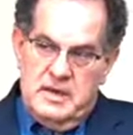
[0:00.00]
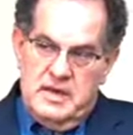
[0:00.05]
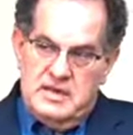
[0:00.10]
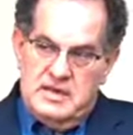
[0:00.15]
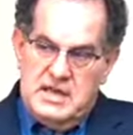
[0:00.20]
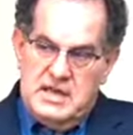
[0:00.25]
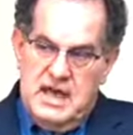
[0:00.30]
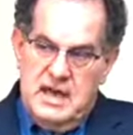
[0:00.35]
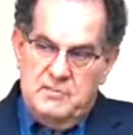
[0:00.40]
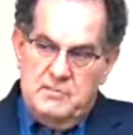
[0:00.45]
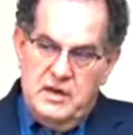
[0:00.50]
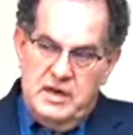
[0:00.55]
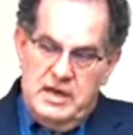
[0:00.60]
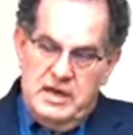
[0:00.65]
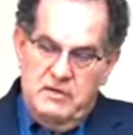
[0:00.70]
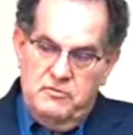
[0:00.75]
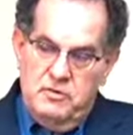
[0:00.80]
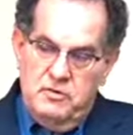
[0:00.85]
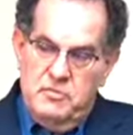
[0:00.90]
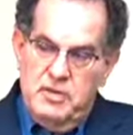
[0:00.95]
be a time
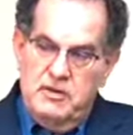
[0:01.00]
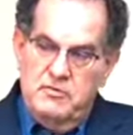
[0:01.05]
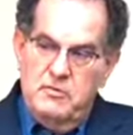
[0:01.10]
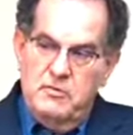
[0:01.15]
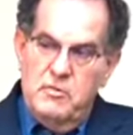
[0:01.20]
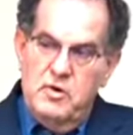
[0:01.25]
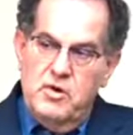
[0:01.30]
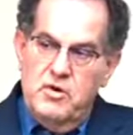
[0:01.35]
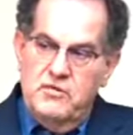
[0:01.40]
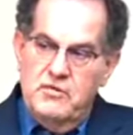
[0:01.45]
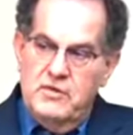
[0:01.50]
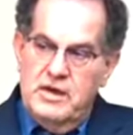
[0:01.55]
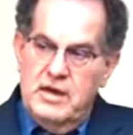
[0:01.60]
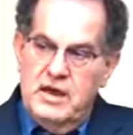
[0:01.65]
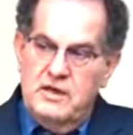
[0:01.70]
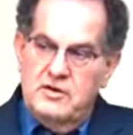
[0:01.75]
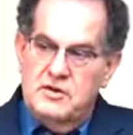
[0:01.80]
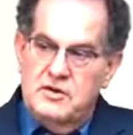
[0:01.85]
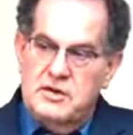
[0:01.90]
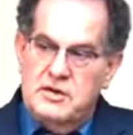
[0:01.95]
when he would be removed and
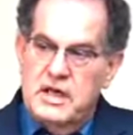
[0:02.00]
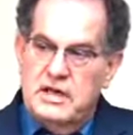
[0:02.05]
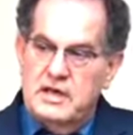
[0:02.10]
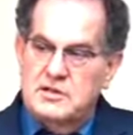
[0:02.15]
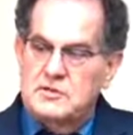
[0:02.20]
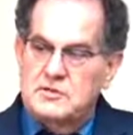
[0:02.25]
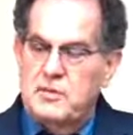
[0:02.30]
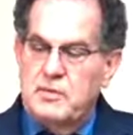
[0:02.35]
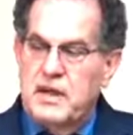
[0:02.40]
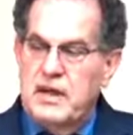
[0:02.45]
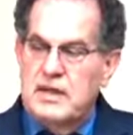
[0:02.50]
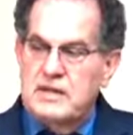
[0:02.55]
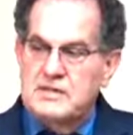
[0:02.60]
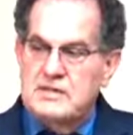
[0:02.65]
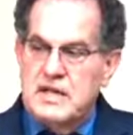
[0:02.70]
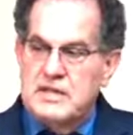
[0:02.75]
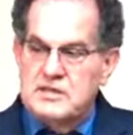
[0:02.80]
another take his place.